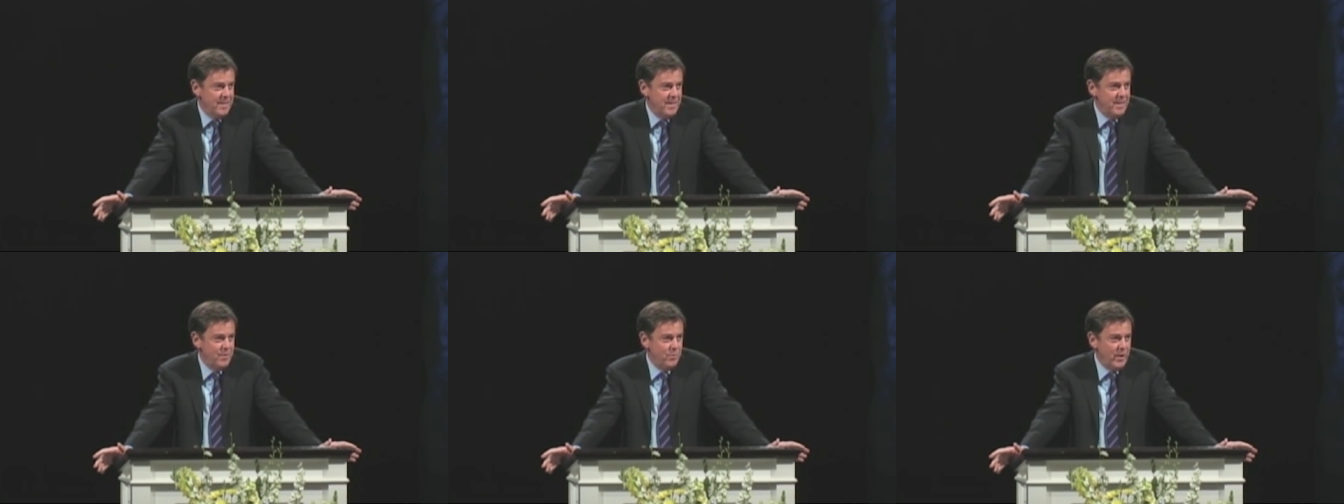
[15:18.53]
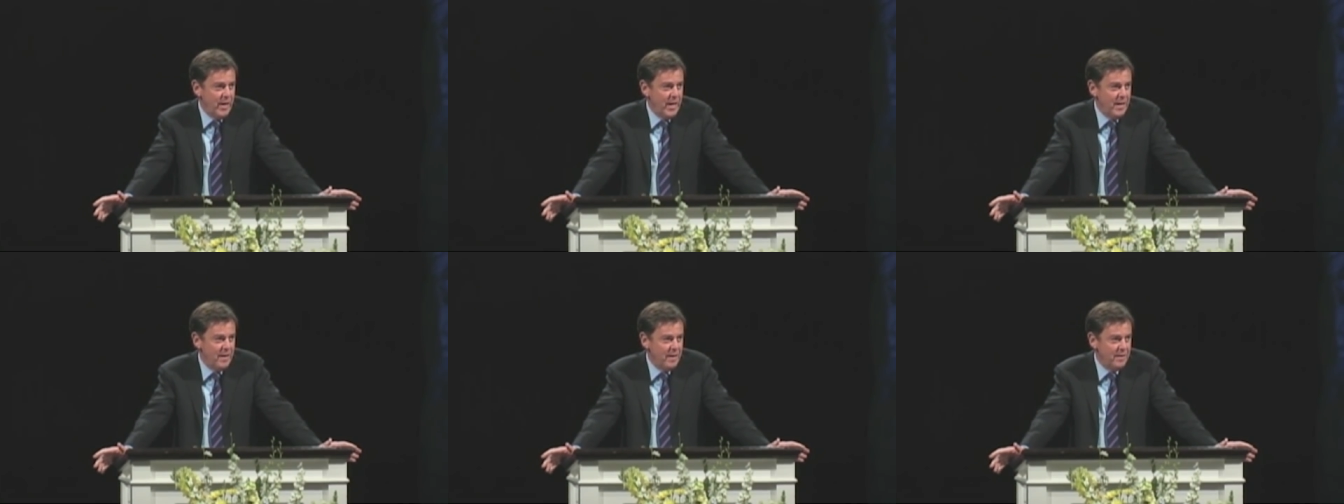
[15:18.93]
in the
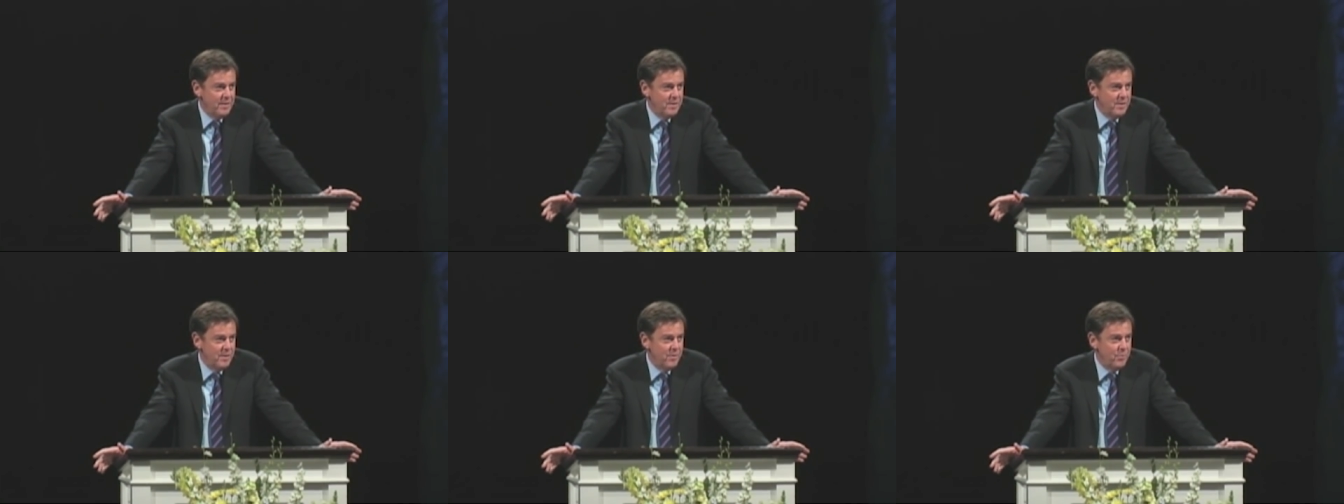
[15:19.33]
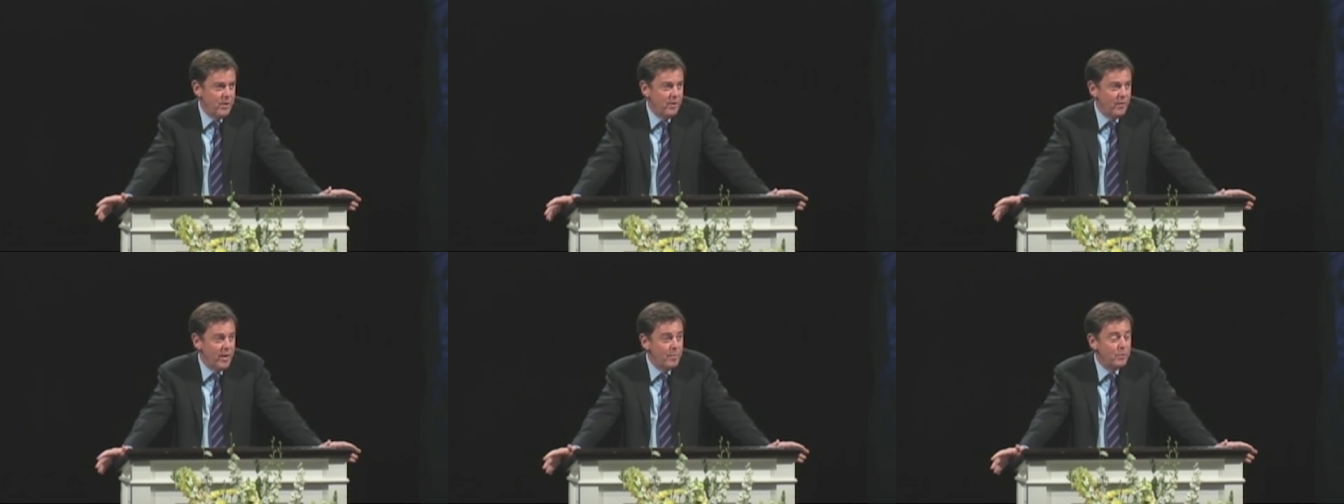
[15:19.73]
way that uh,
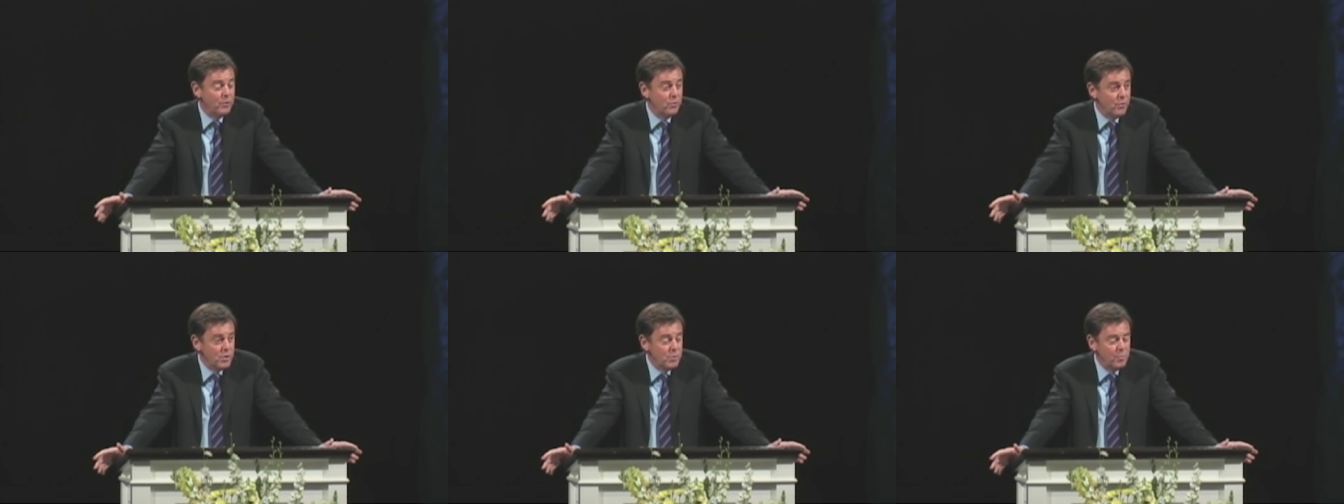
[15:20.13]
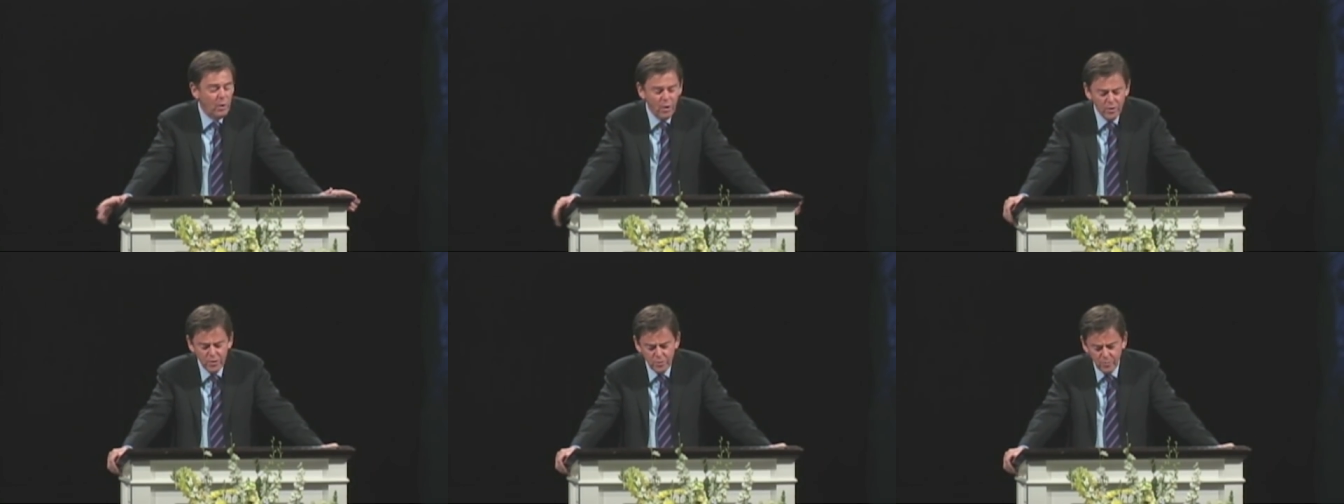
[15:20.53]
we are able to
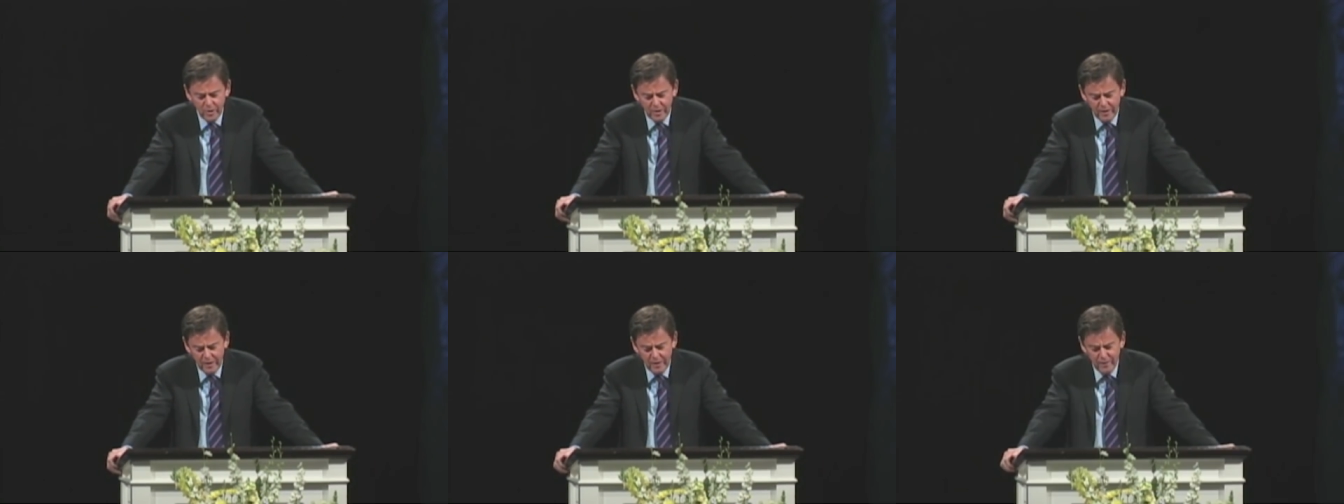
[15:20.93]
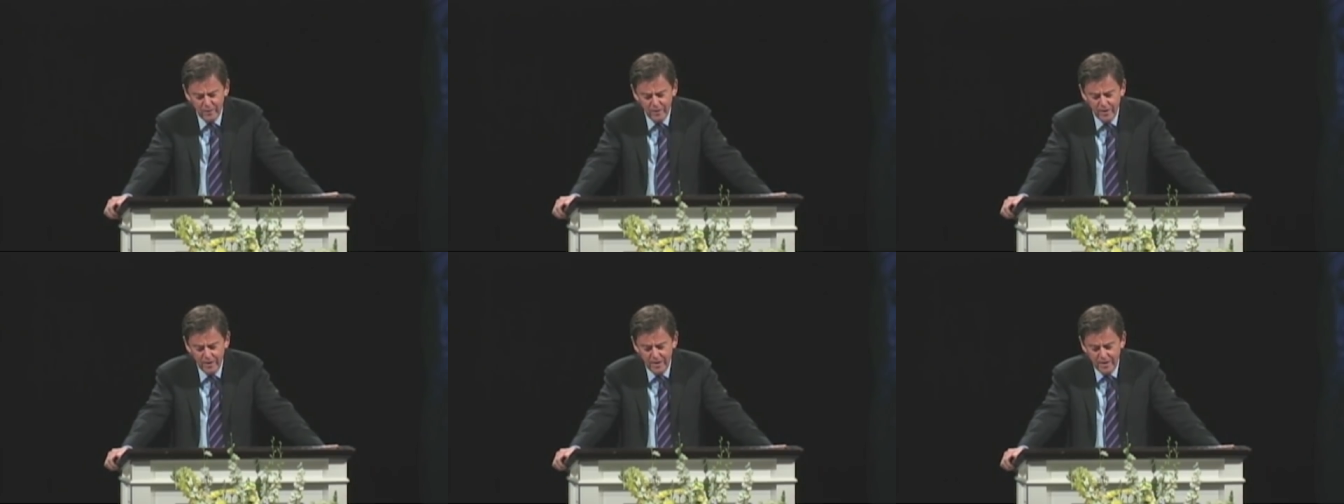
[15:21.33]
respond to one
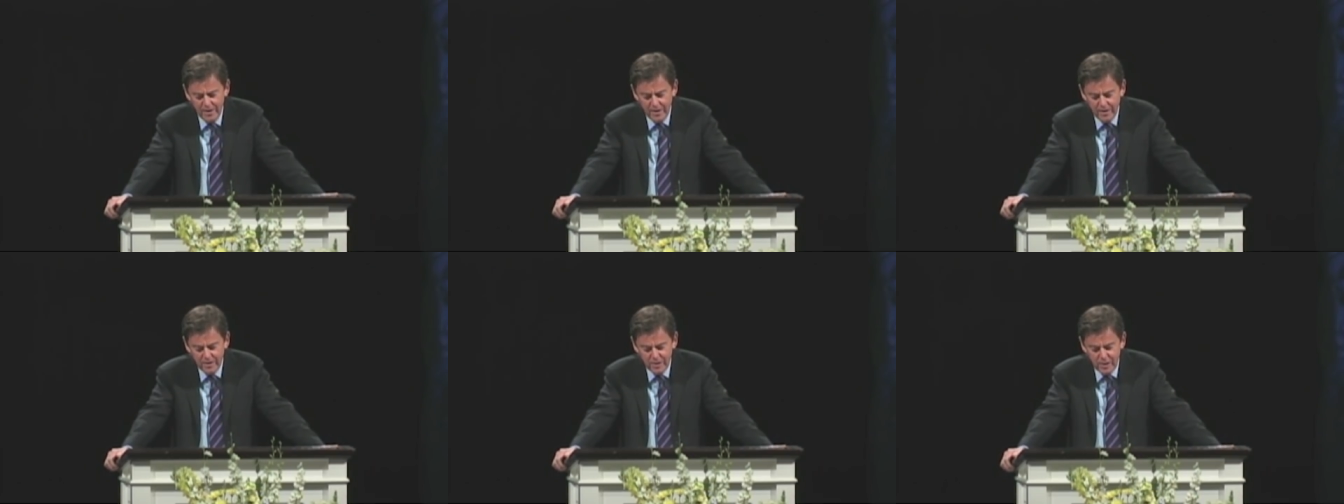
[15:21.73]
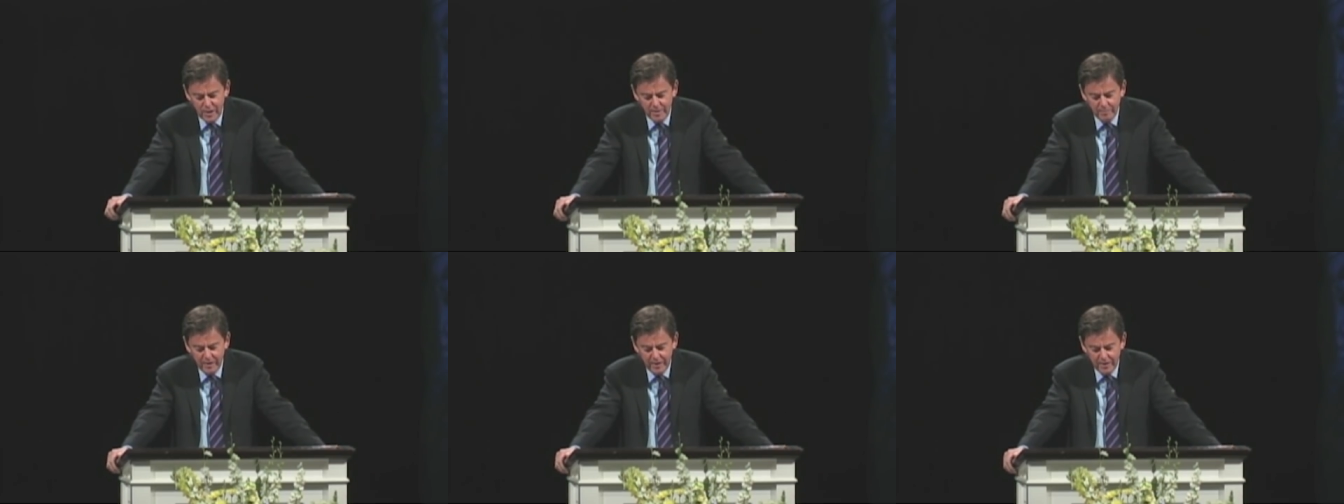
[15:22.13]
another at a
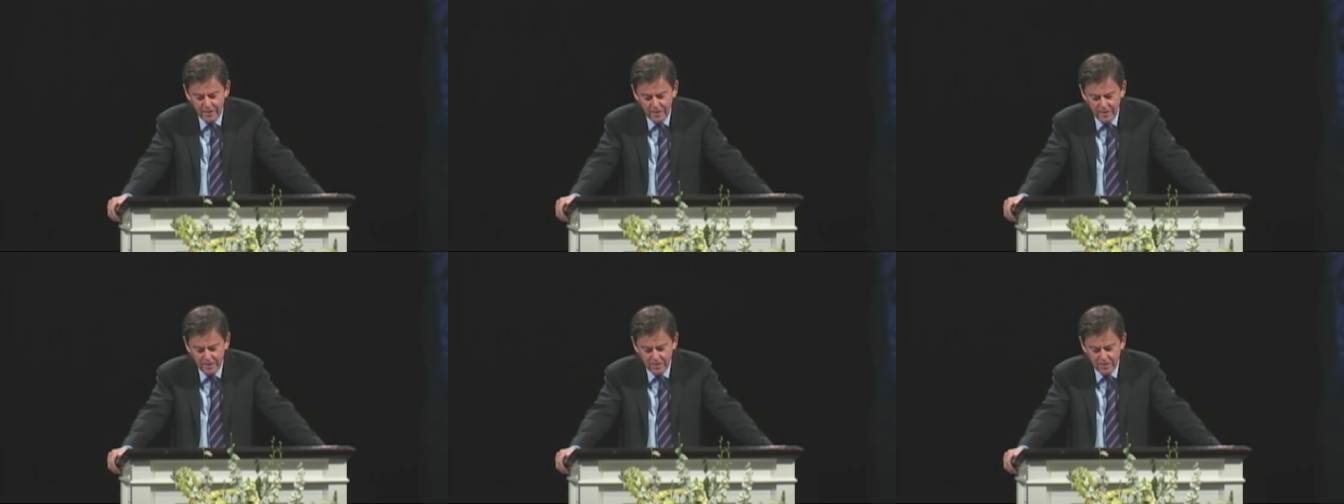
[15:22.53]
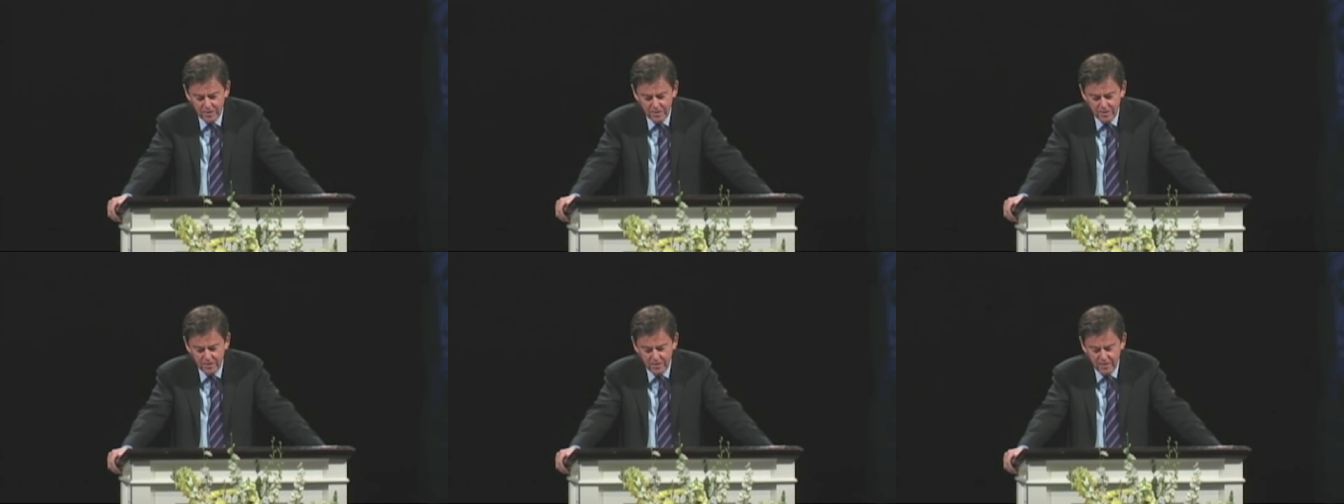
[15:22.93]
time like
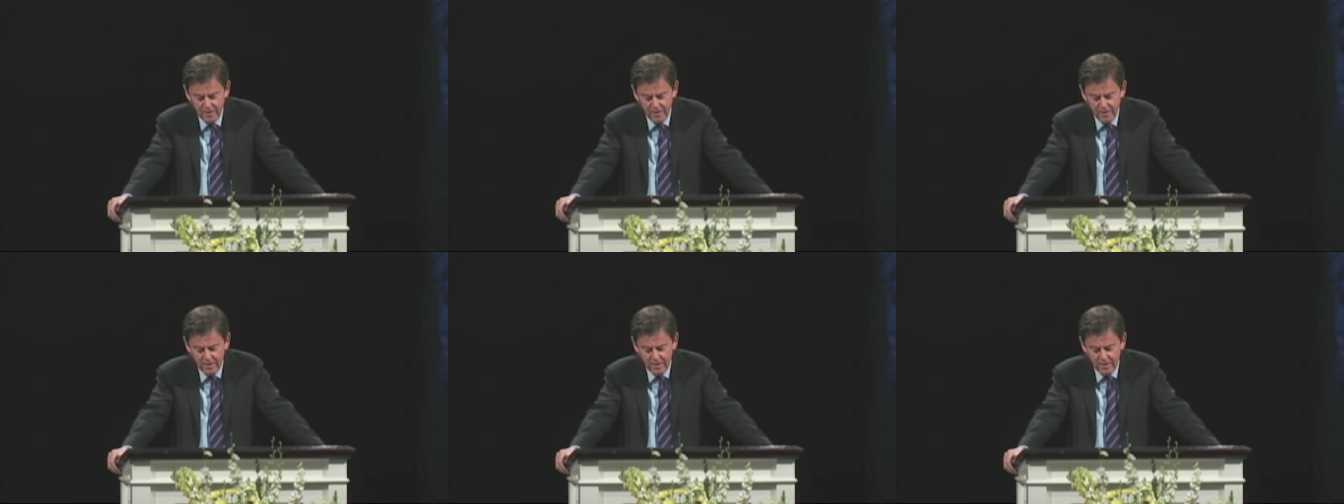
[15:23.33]
this.